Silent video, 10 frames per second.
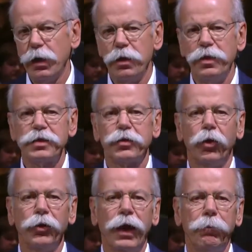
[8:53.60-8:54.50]
This
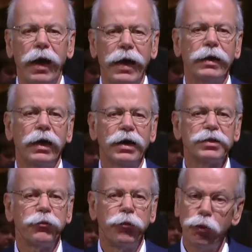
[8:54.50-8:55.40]
grown-up A-Class
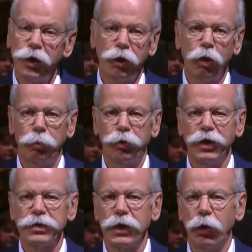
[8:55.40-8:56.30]
fully
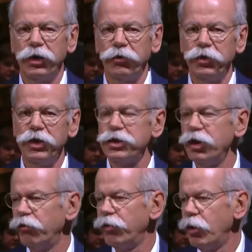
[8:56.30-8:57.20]
incorporates our definition
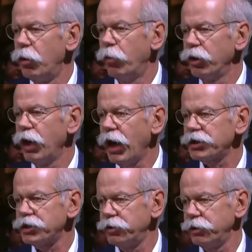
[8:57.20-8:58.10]
of modern
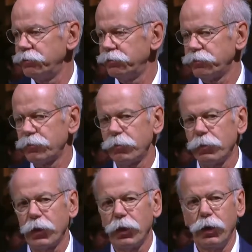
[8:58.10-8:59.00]
luxury.
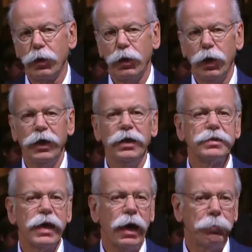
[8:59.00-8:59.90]
And it's
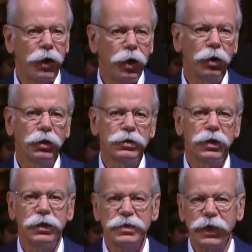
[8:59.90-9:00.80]
unparalleled
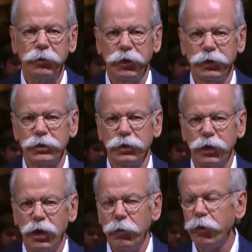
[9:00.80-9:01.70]
in its segment,
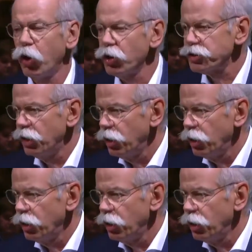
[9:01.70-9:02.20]
because